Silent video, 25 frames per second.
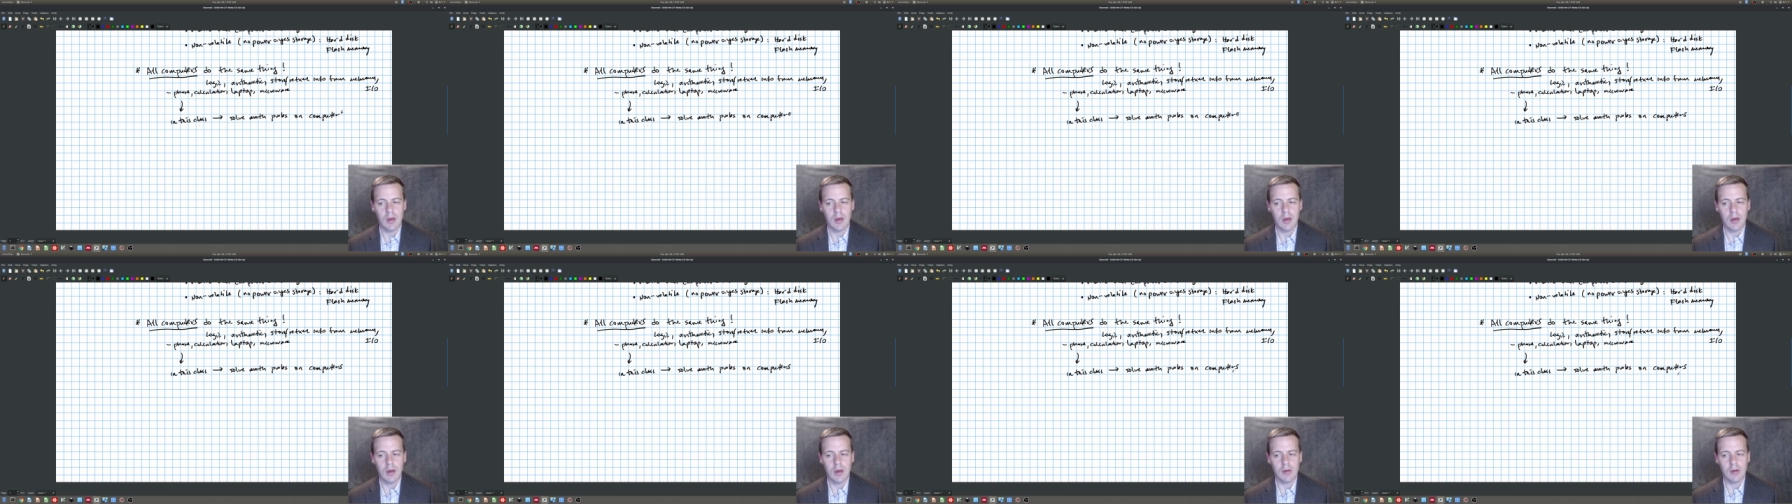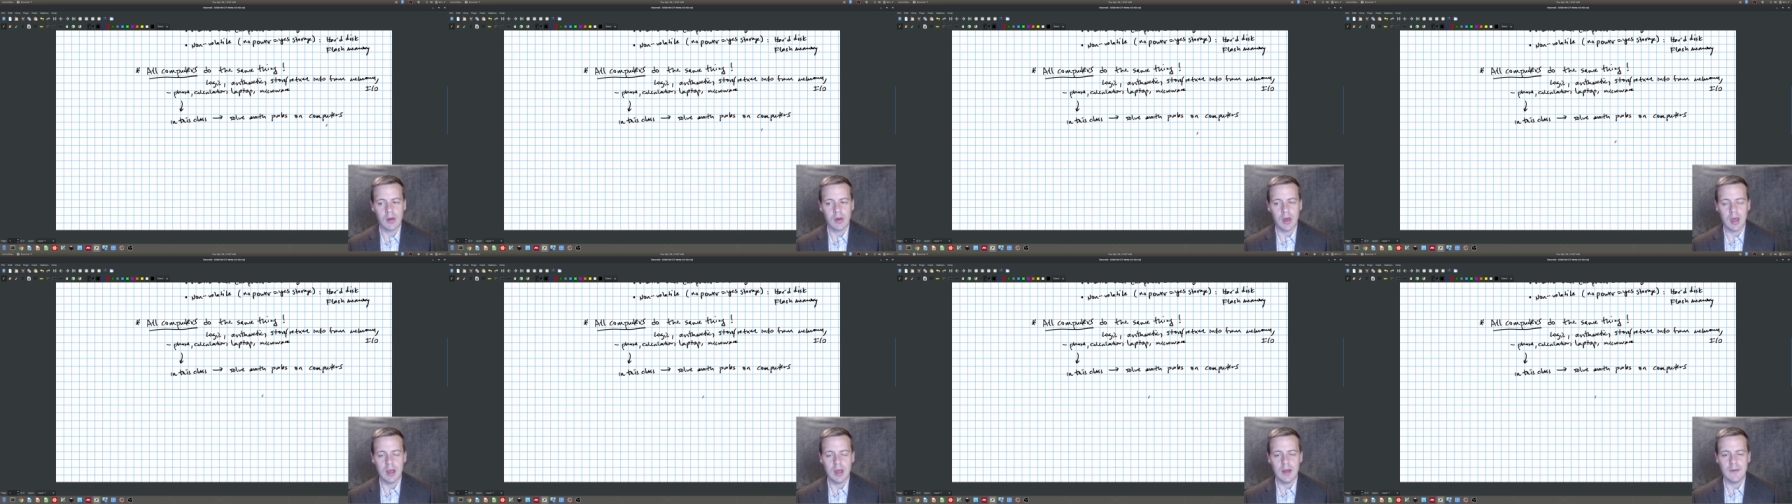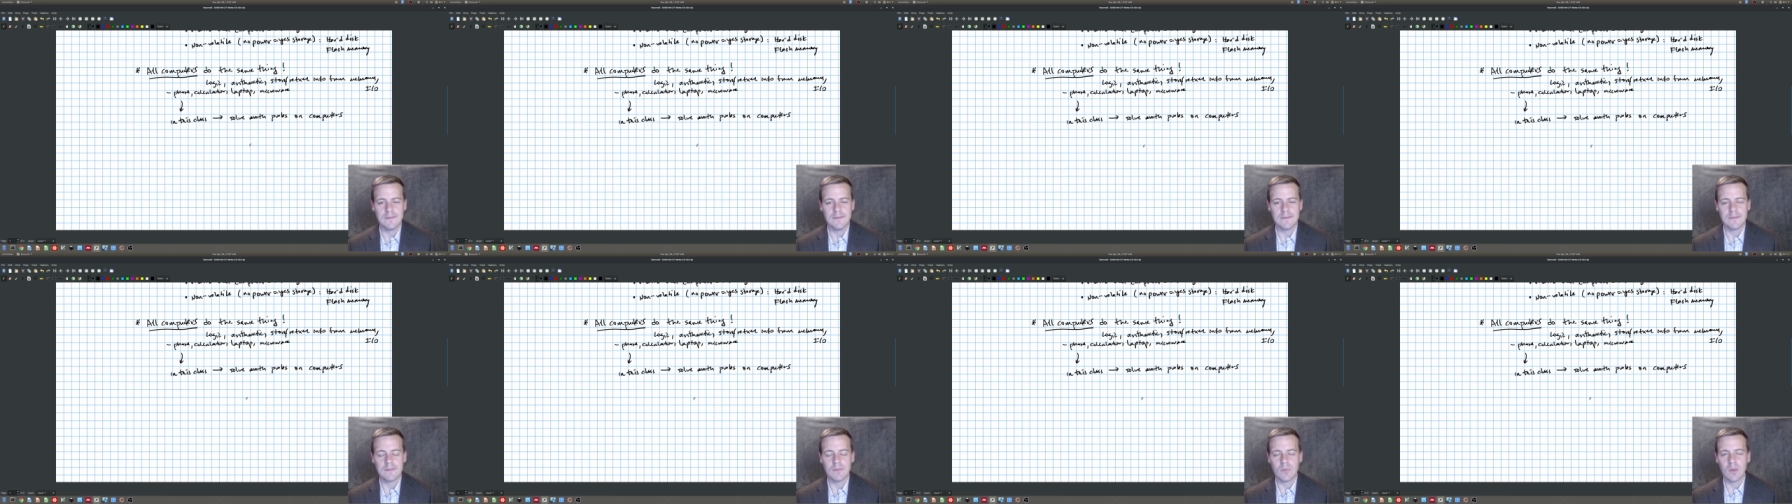Okay,
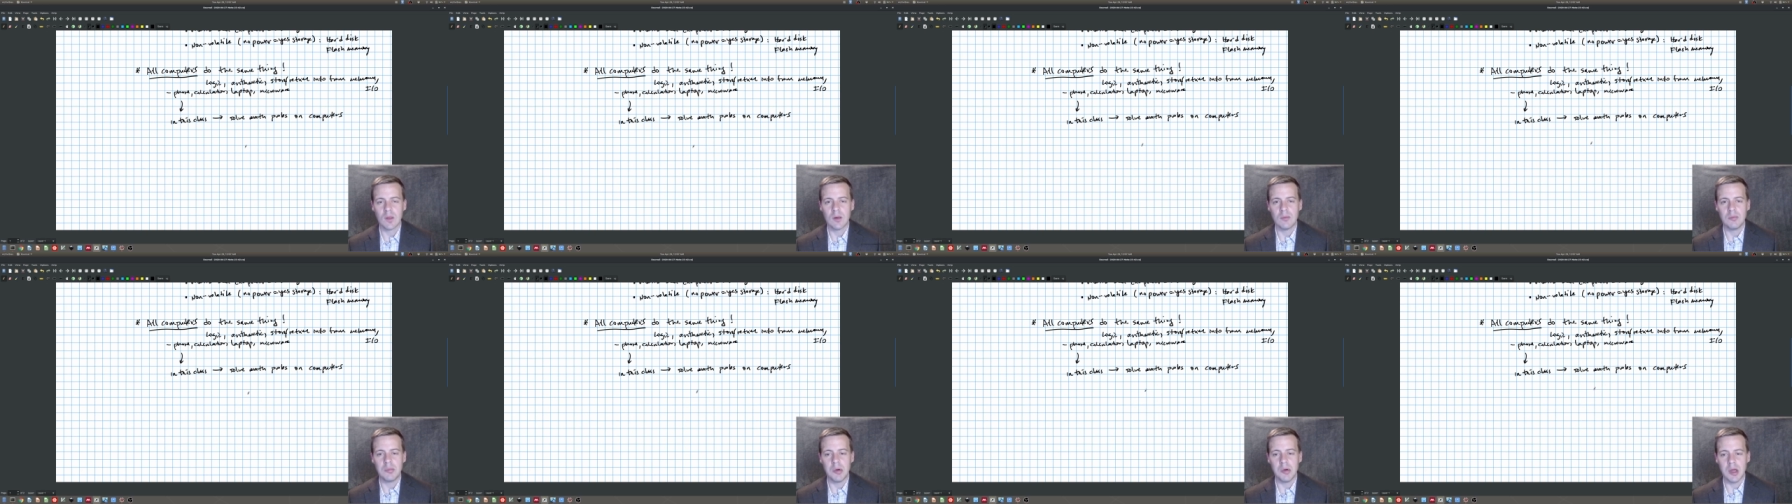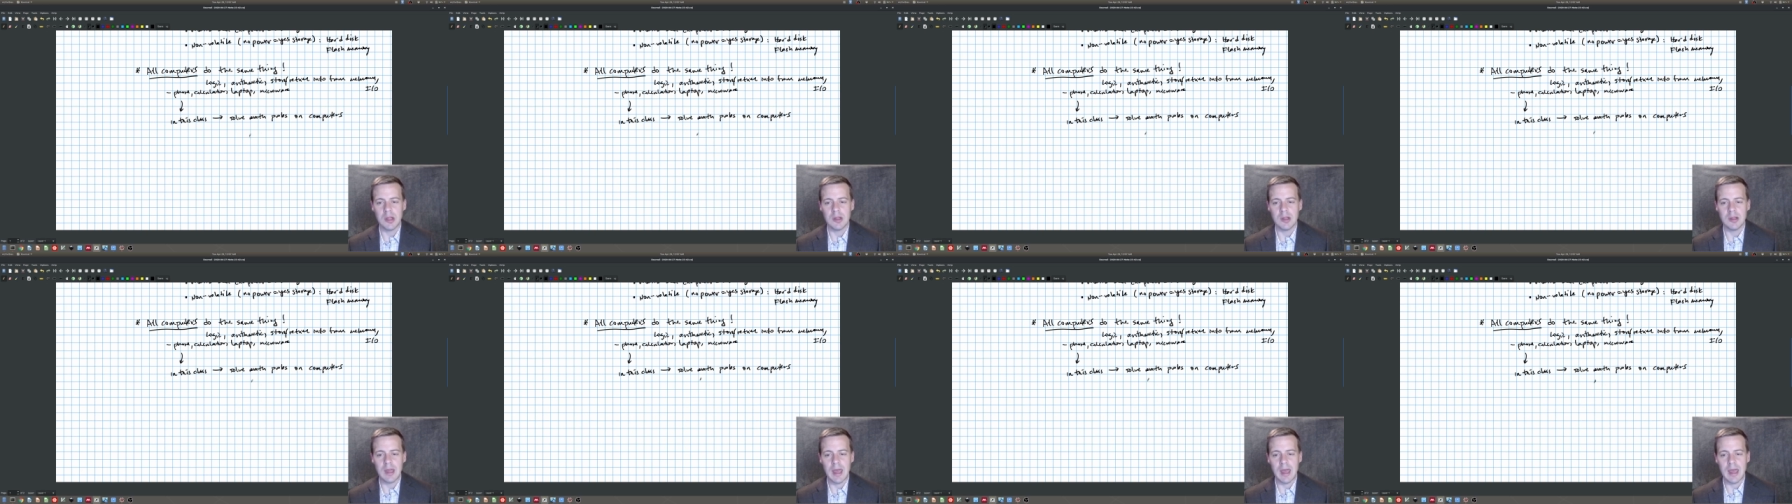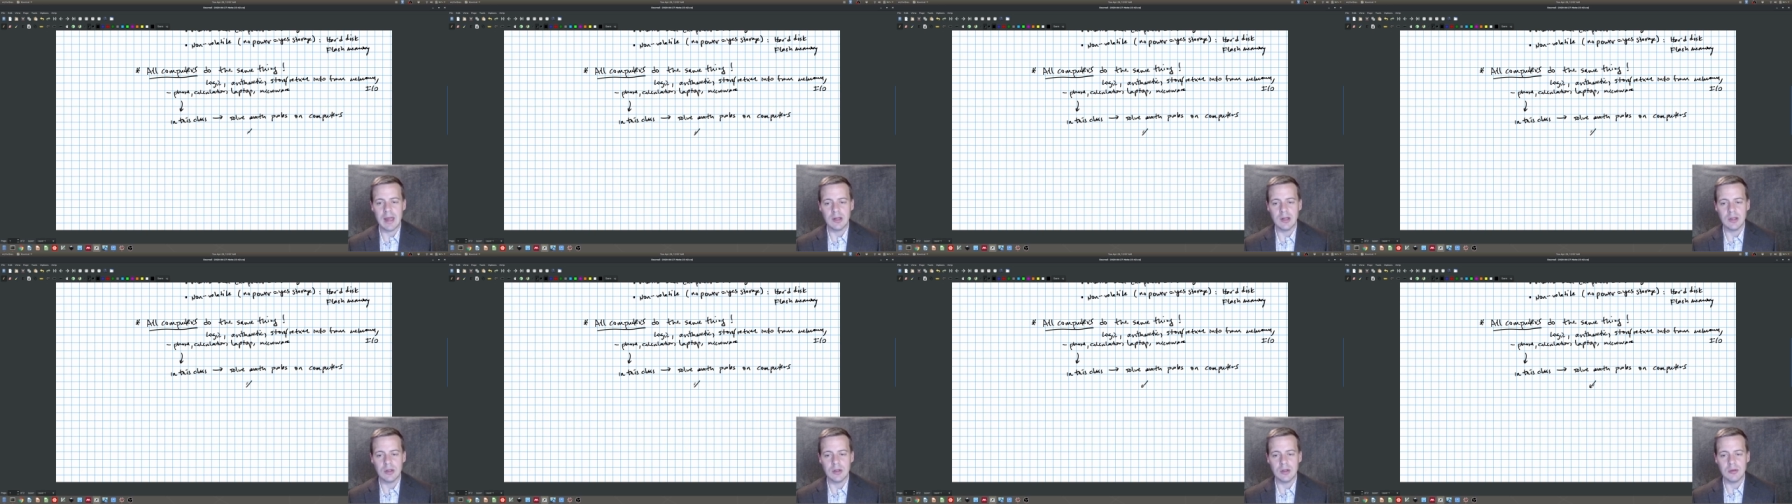but that
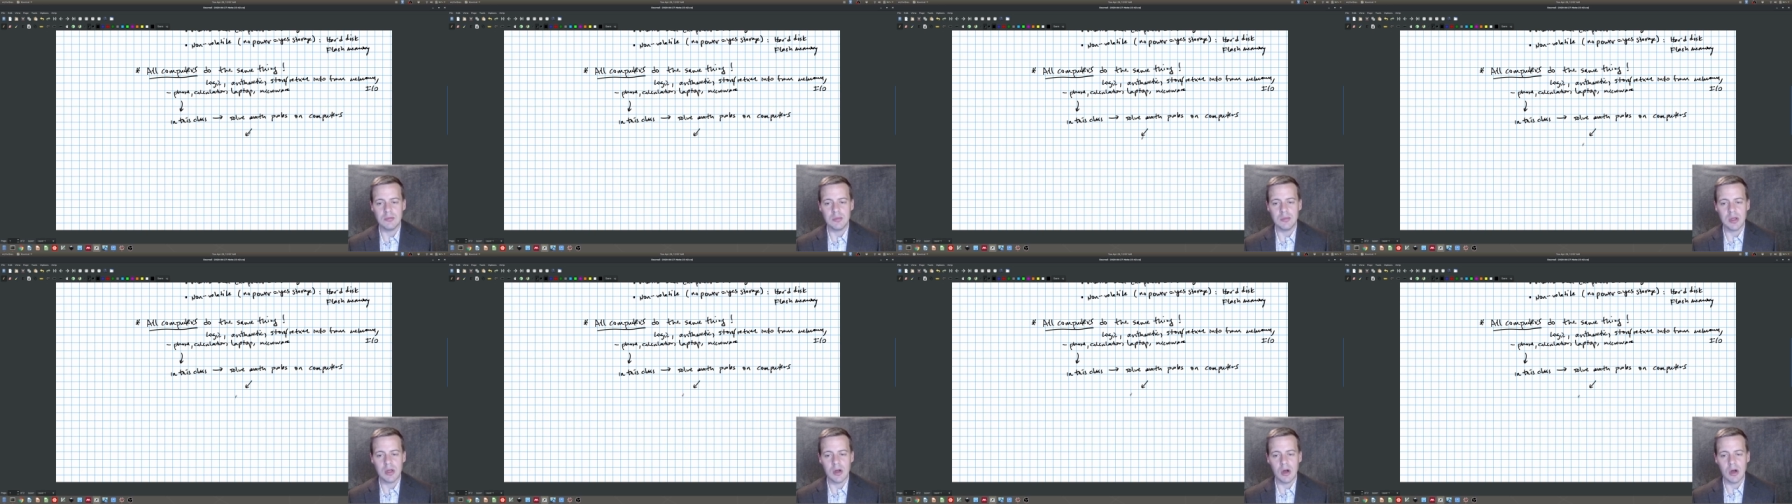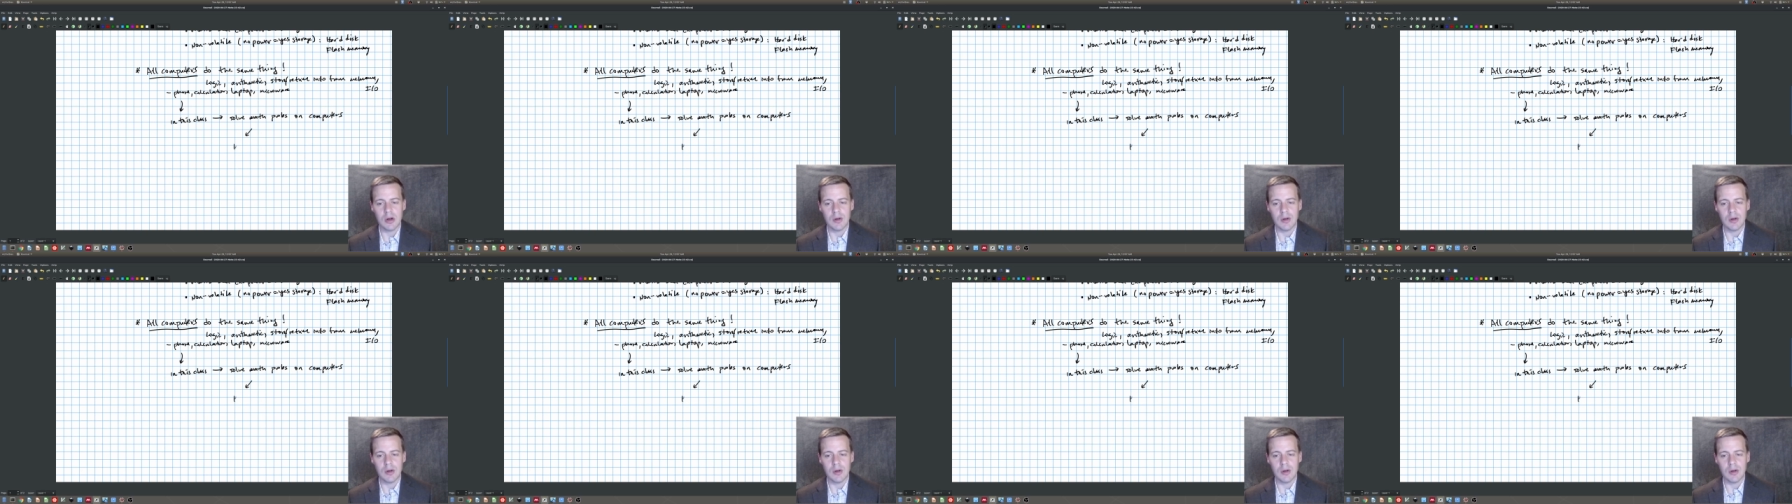could be on a